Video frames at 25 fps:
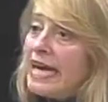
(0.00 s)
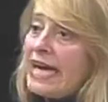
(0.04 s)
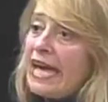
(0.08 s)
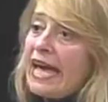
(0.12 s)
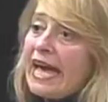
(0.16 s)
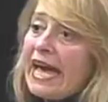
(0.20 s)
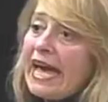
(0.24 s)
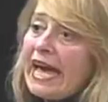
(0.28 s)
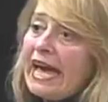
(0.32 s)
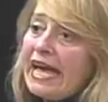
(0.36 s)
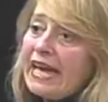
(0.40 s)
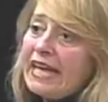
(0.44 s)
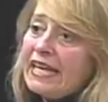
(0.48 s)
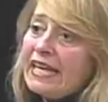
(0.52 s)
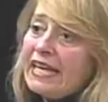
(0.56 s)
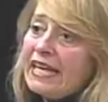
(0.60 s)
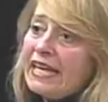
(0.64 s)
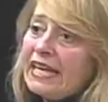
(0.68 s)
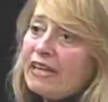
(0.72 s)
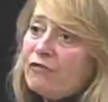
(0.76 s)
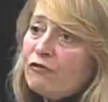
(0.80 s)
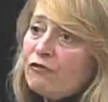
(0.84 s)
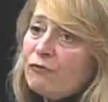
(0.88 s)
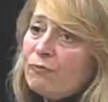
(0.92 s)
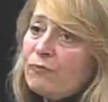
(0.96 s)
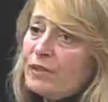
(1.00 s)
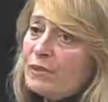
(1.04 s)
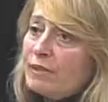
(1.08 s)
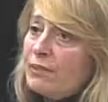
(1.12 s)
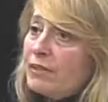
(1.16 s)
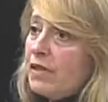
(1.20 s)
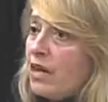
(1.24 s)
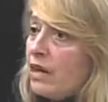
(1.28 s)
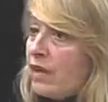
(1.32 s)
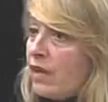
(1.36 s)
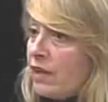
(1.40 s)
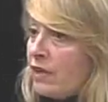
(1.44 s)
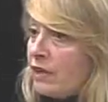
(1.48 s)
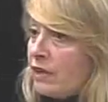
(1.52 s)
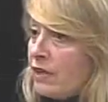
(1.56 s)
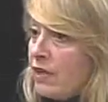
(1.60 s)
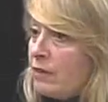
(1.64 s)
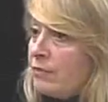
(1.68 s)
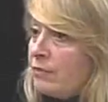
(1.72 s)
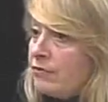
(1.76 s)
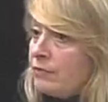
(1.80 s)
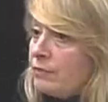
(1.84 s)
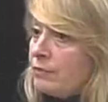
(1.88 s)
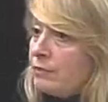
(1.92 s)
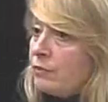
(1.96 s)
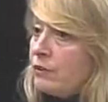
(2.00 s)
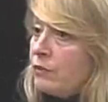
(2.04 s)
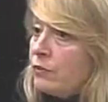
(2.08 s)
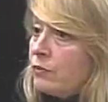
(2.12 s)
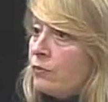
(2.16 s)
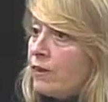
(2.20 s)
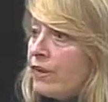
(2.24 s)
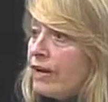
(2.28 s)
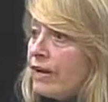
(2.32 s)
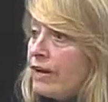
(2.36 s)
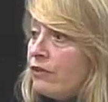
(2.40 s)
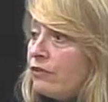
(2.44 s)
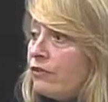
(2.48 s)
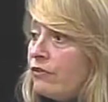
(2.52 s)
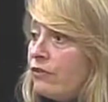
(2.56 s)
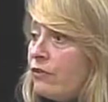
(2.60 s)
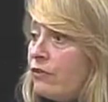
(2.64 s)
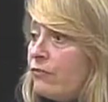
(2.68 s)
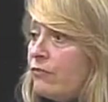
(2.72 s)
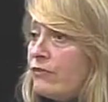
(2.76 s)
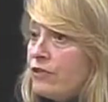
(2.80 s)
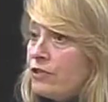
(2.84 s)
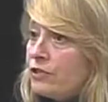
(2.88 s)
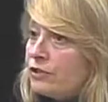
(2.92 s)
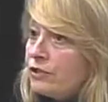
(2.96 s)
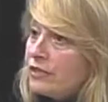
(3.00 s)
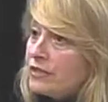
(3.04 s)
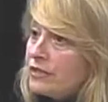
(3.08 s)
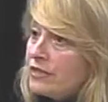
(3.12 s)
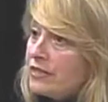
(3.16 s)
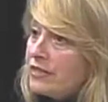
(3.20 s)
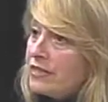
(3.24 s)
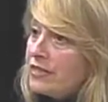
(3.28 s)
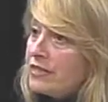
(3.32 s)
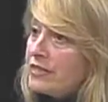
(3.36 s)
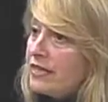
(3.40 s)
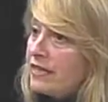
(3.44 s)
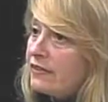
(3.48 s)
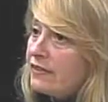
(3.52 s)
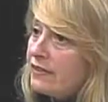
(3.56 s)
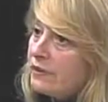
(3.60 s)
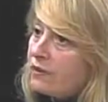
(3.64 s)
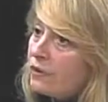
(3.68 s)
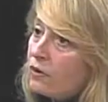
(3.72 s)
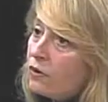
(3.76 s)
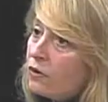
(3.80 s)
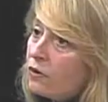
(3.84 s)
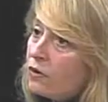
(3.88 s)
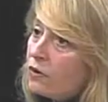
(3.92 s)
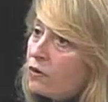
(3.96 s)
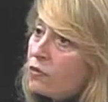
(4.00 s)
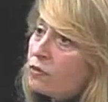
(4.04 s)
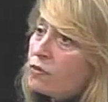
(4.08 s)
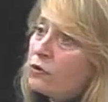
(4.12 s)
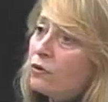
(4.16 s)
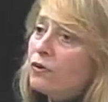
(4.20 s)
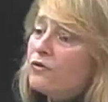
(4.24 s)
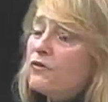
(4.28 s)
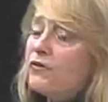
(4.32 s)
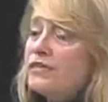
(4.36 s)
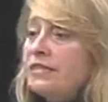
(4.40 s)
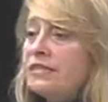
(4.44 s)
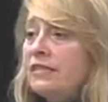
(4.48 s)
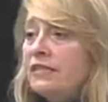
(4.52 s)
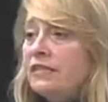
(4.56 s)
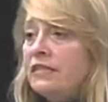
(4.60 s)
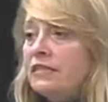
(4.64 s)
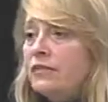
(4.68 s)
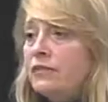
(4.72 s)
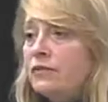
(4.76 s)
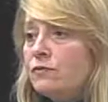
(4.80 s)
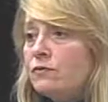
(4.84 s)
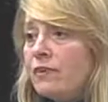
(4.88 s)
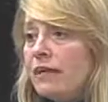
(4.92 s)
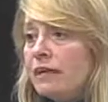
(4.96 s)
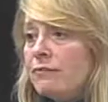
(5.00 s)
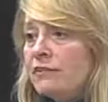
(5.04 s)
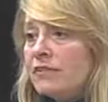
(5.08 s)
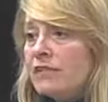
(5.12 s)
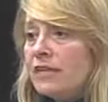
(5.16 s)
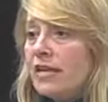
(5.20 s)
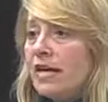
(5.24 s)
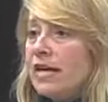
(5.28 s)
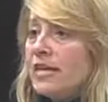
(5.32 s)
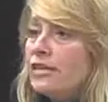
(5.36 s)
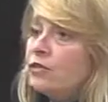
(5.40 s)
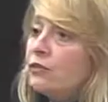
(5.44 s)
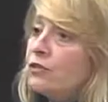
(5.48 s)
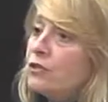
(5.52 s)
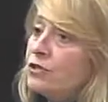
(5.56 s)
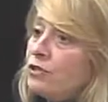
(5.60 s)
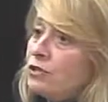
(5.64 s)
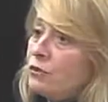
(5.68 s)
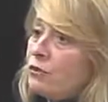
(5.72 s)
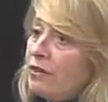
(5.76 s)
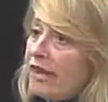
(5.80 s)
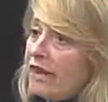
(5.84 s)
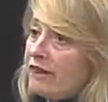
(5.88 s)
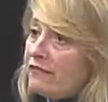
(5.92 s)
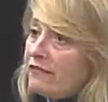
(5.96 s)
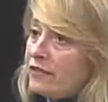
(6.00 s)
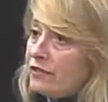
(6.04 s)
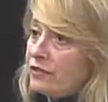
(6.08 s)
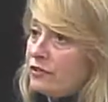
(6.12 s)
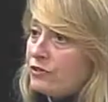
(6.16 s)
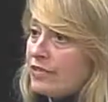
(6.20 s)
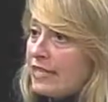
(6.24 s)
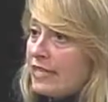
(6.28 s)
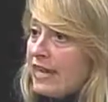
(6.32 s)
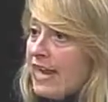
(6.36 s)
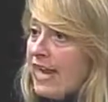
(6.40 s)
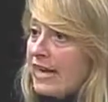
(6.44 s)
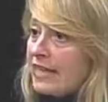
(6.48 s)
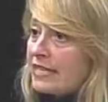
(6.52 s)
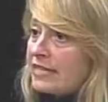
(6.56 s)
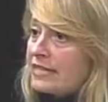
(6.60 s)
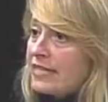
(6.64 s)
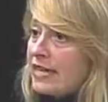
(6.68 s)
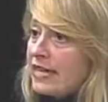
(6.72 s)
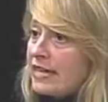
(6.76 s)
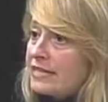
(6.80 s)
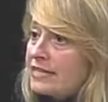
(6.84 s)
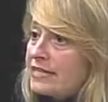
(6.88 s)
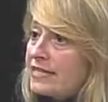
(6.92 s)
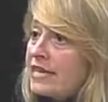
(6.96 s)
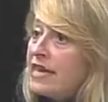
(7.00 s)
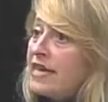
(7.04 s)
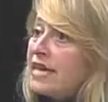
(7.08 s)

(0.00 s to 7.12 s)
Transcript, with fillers: And if people are uncomfortable with researching this on their own or visiting these websites or don't have internet access,